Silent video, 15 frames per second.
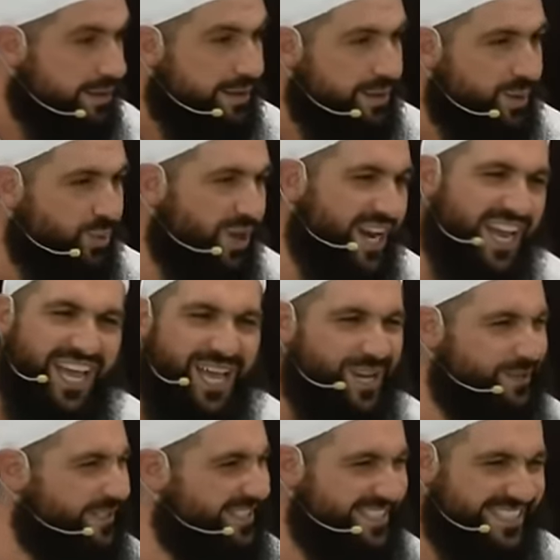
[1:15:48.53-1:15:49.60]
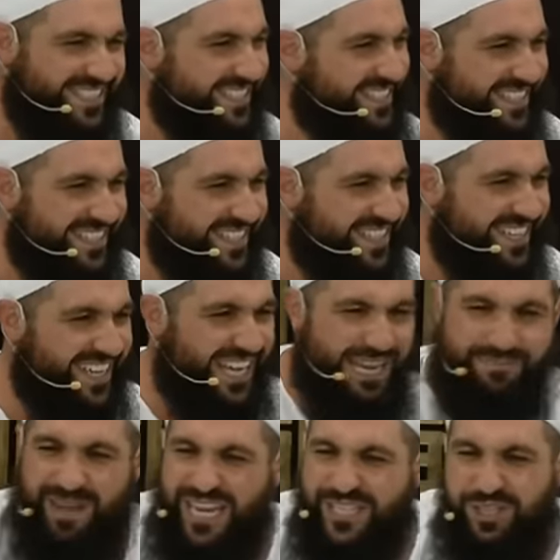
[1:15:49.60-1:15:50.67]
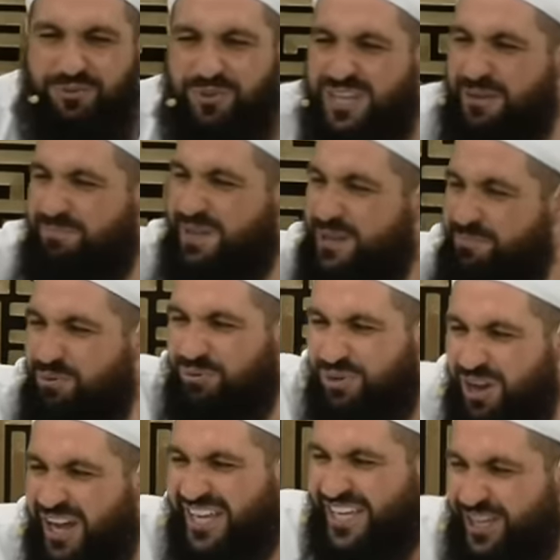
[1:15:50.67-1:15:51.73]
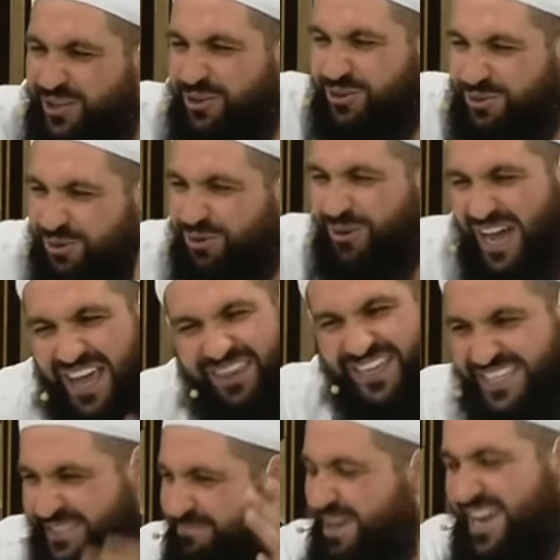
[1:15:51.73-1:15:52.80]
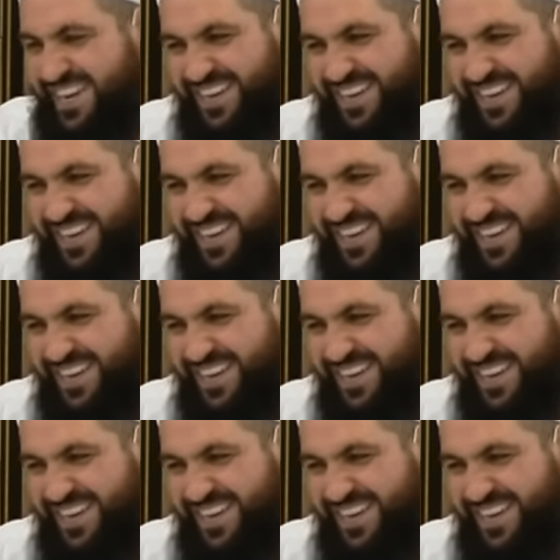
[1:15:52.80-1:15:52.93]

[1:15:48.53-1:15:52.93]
What a house. Imagine when the people knocking your door are these men.